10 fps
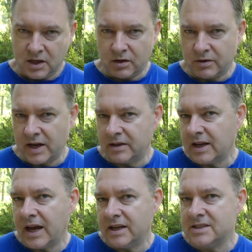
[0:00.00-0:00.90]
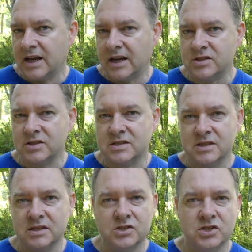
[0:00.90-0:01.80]
around 8
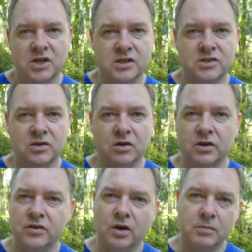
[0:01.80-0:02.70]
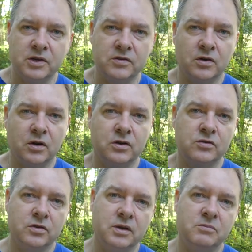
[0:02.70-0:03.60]
agencies: Shutterstock, Adobestock,
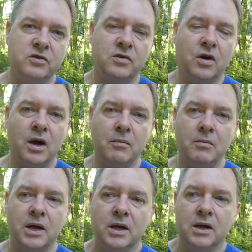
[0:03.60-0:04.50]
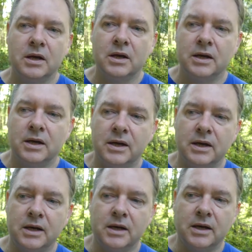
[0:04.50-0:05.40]
Dreams Time,
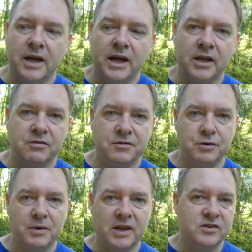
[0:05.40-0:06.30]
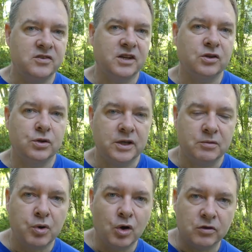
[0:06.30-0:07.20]
and a few others, including
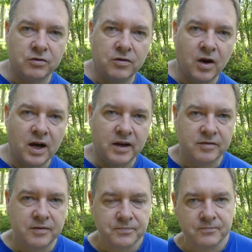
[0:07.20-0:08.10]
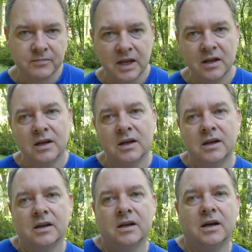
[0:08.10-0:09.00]
Pond 5.
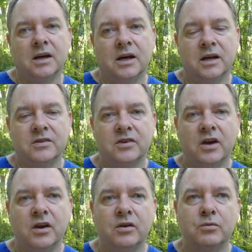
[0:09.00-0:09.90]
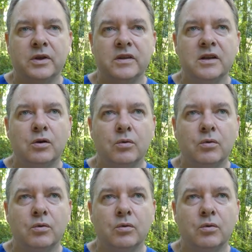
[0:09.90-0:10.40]
So within a